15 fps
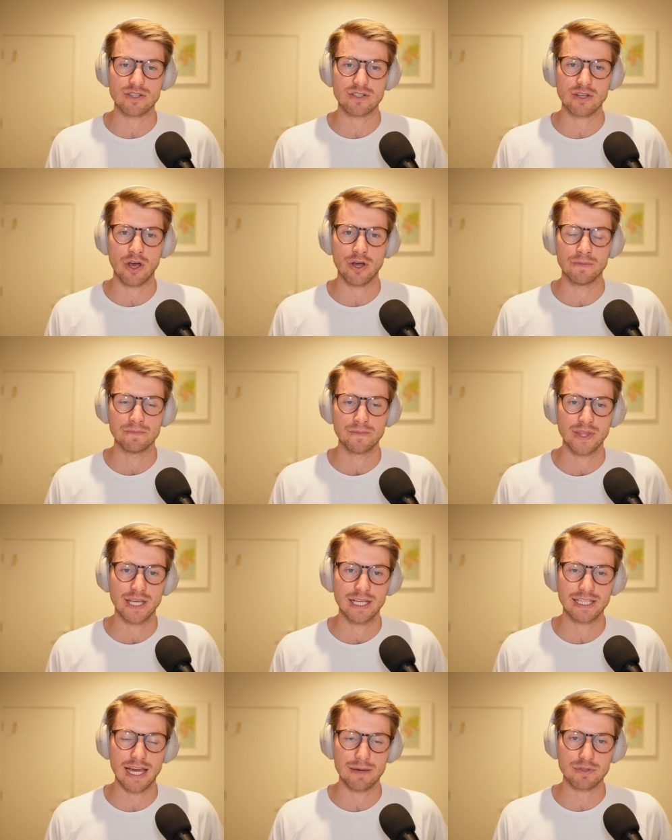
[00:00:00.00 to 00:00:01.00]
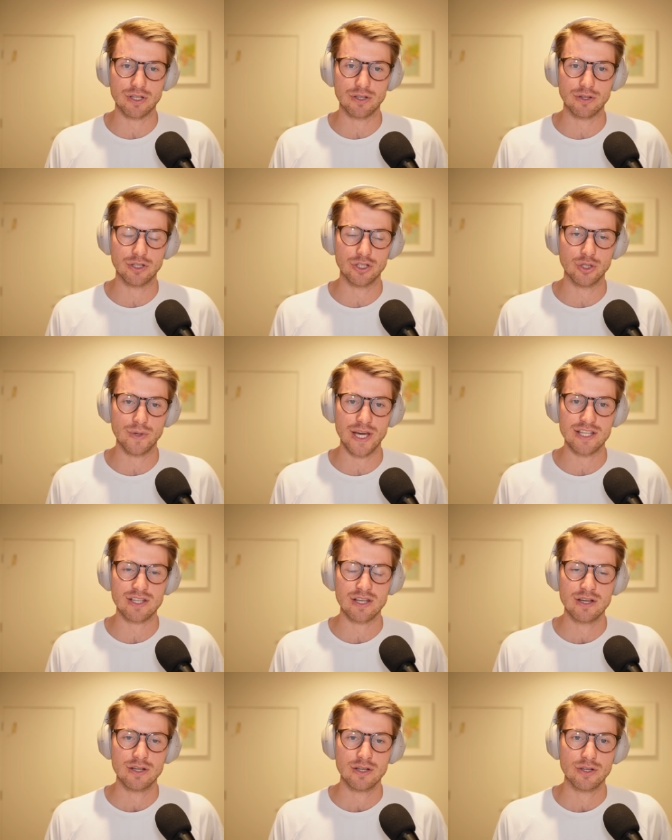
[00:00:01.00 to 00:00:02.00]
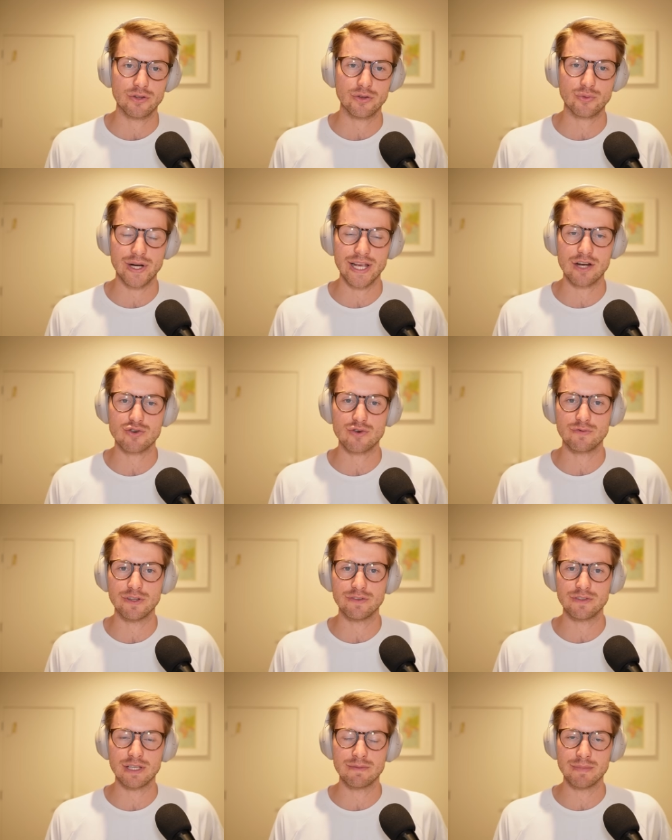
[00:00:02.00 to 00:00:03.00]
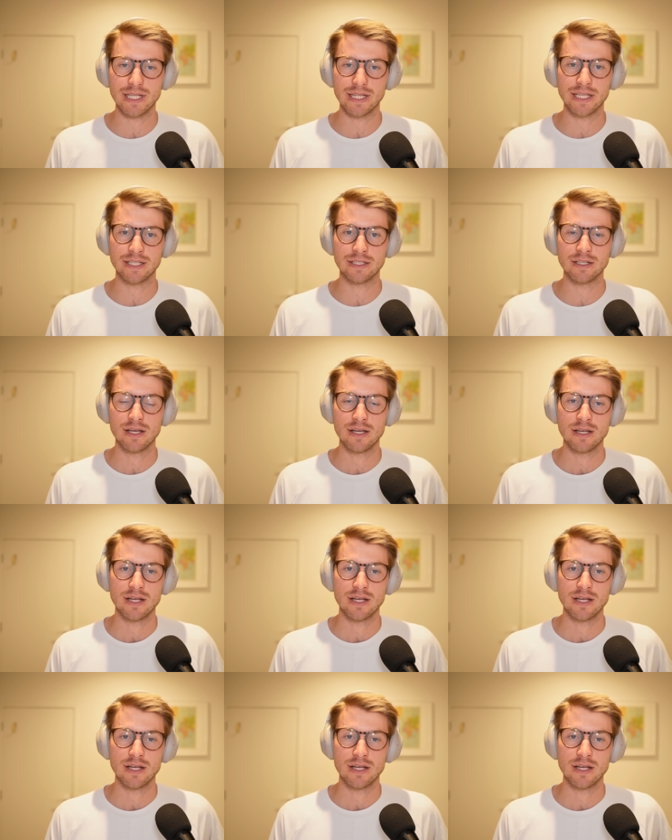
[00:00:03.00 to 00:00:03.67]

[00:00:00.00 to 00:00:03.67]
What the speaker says: So capped at US 350 million